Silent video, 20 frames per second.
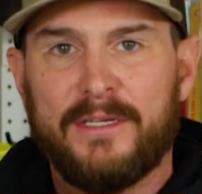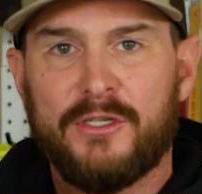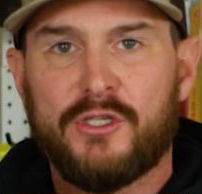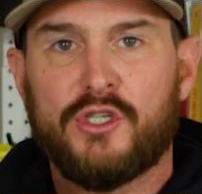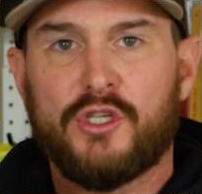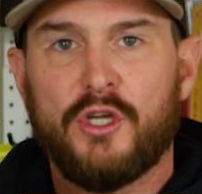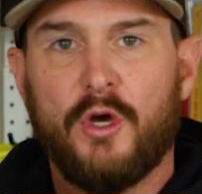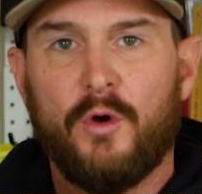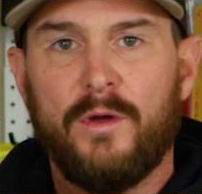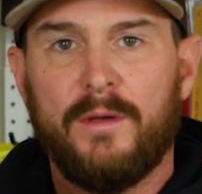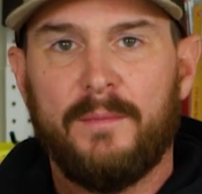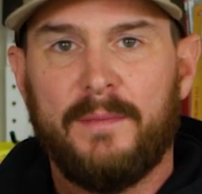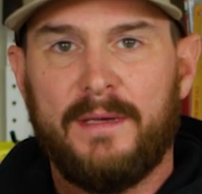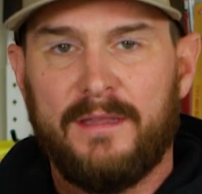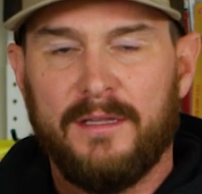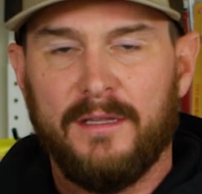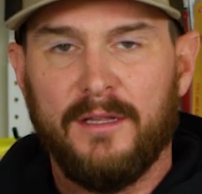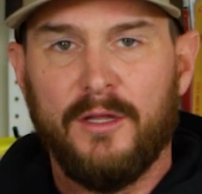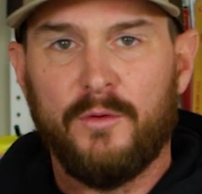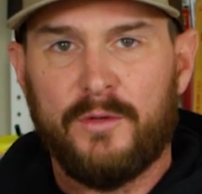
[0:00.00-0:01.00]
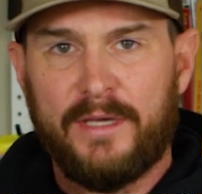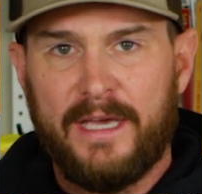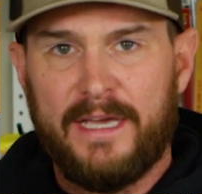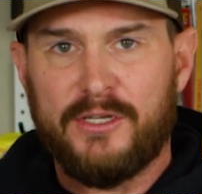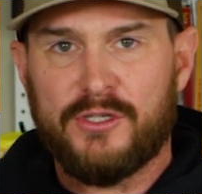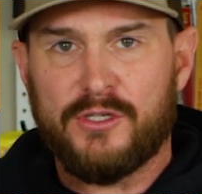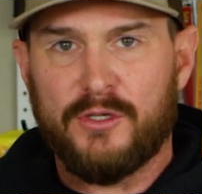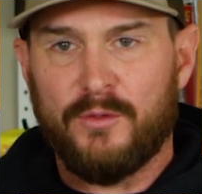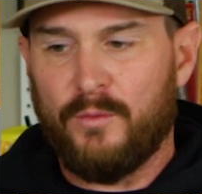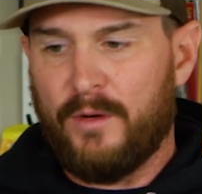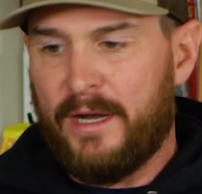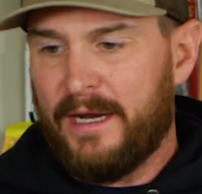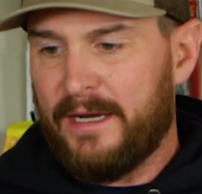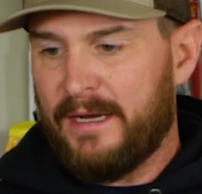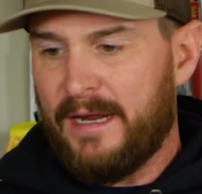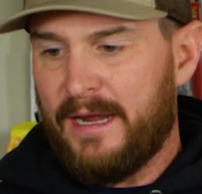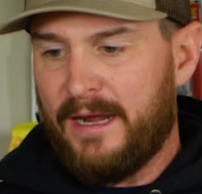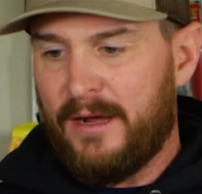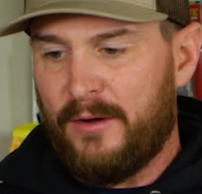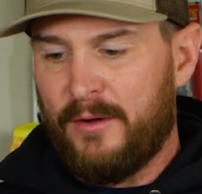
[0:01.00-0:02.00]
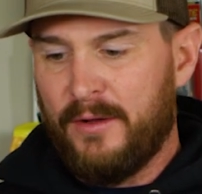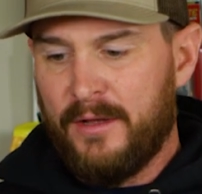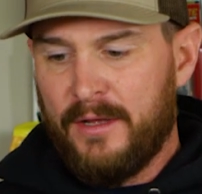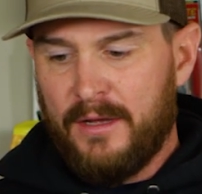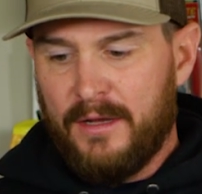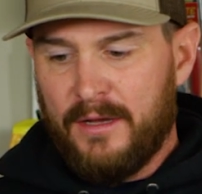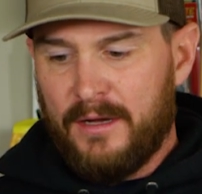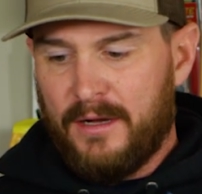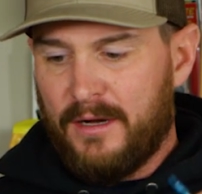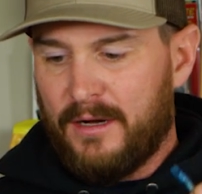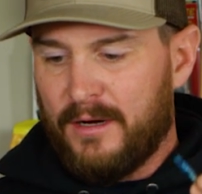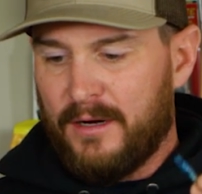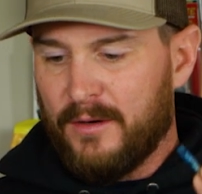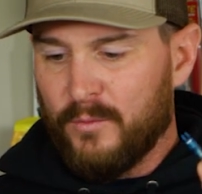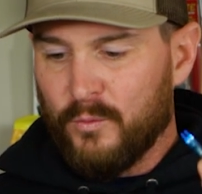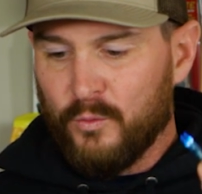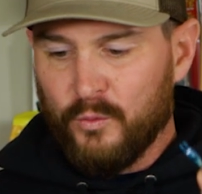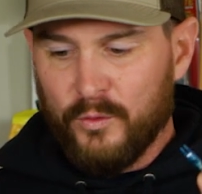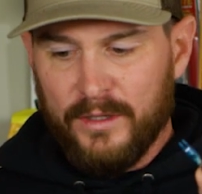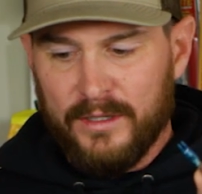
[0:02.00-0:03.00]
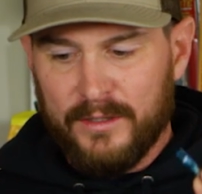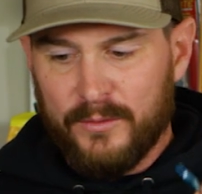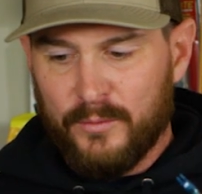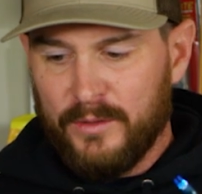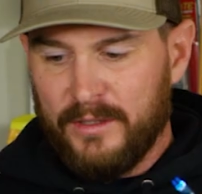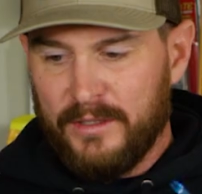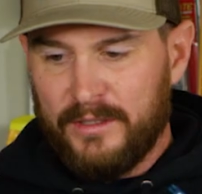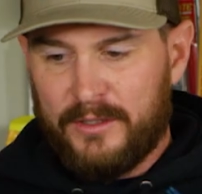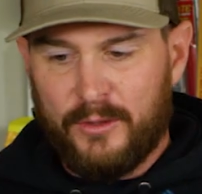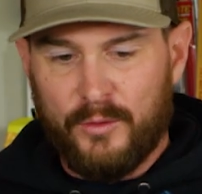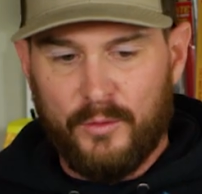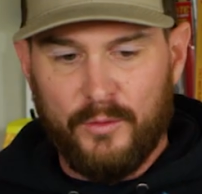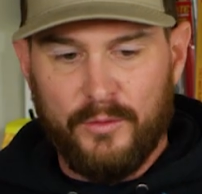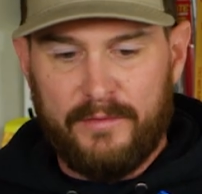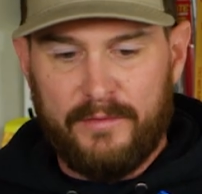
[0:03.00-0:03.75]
it is showing me the location right now. Really, really cool